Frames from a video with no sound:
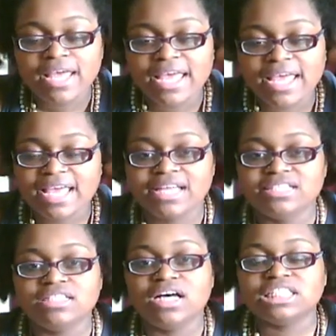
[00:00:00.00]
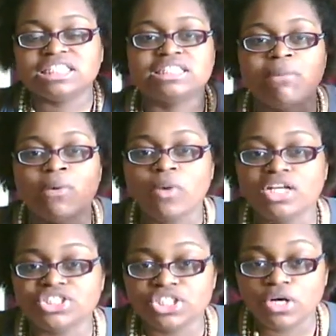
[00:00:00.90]
And since I'm a wash
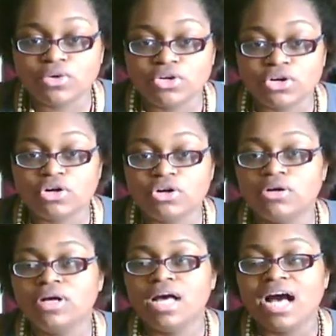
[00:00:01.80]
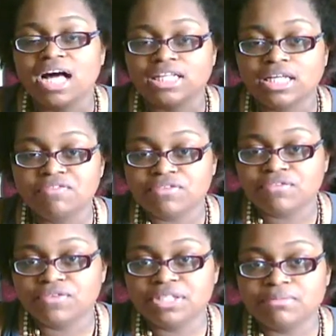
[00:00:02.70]
and go girl, I love the
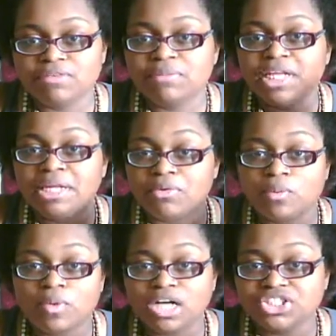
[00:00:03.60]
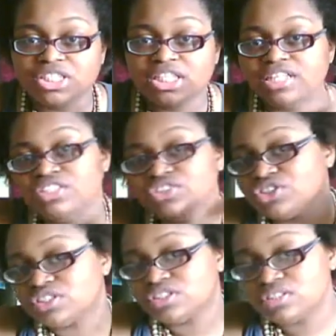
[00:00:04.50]
freedom of being able to wash it and then
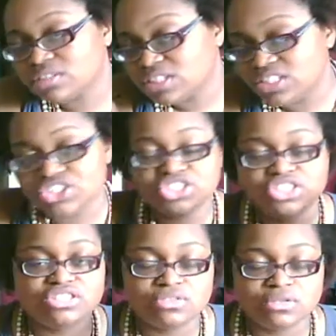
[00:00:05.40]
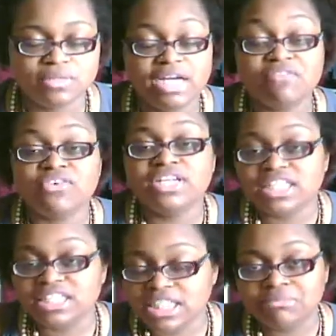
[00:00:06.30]
just condition or whatever and then
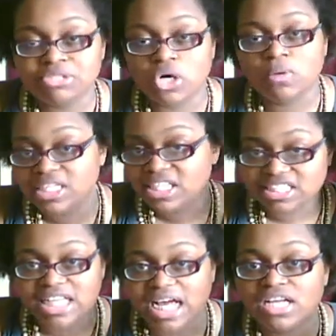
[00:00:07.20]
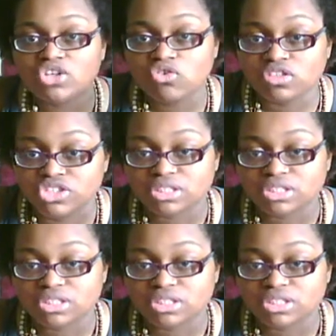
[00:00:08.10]
keep going and it's not crunchy.